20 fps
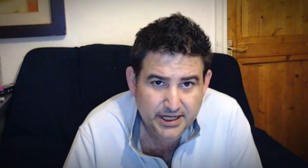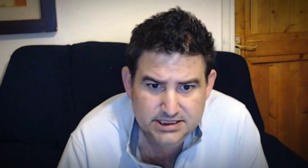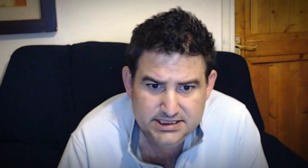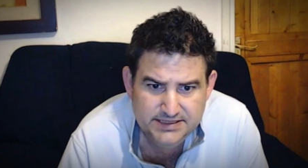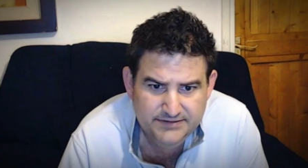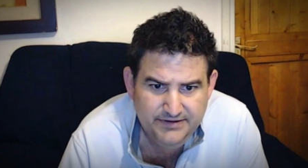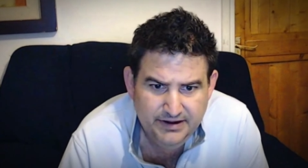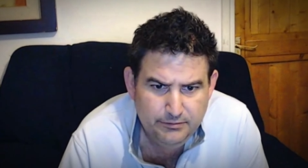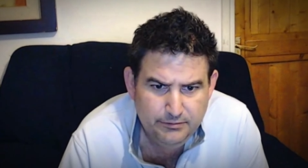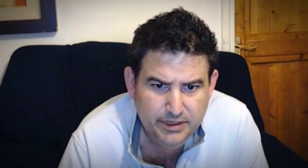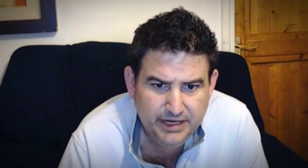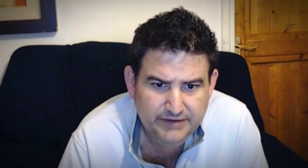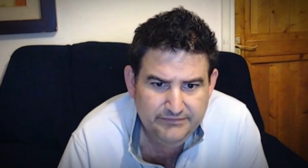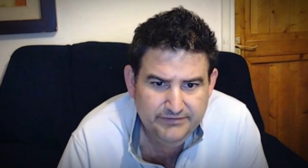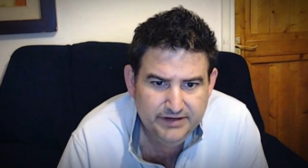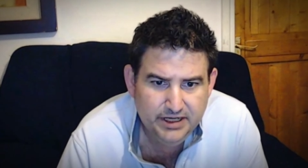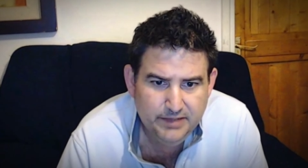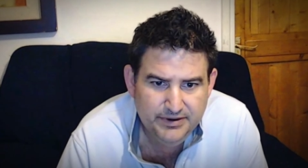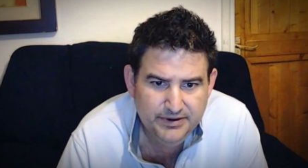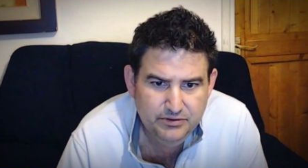As if they were
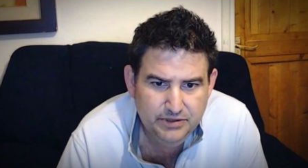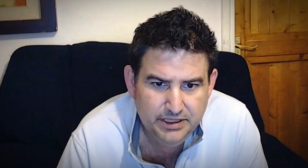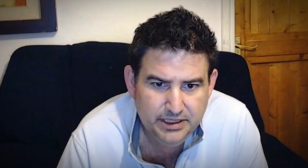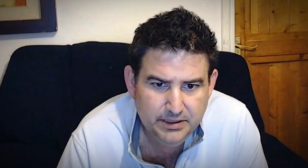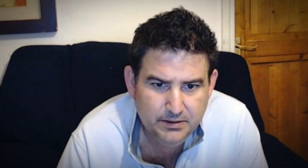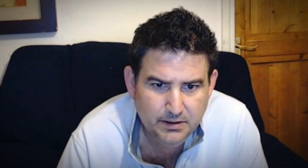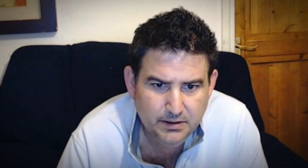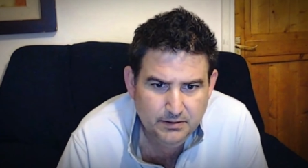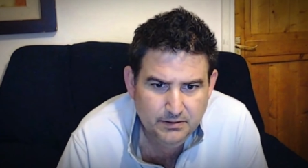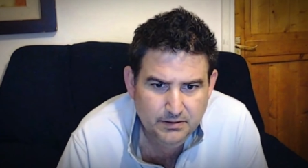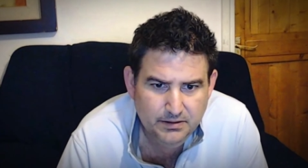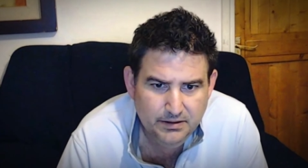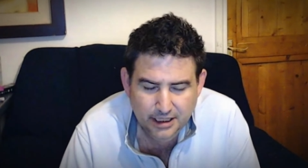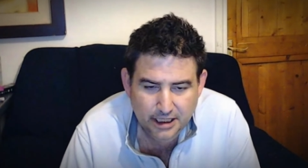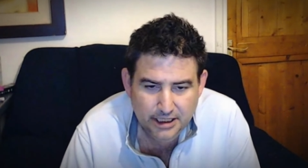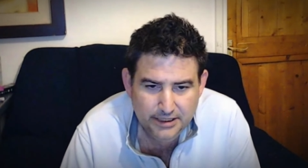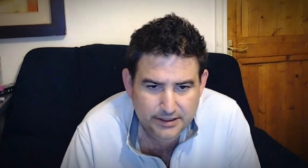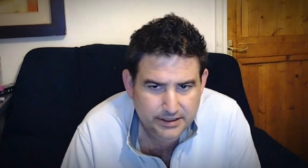giving a building quote. Uh,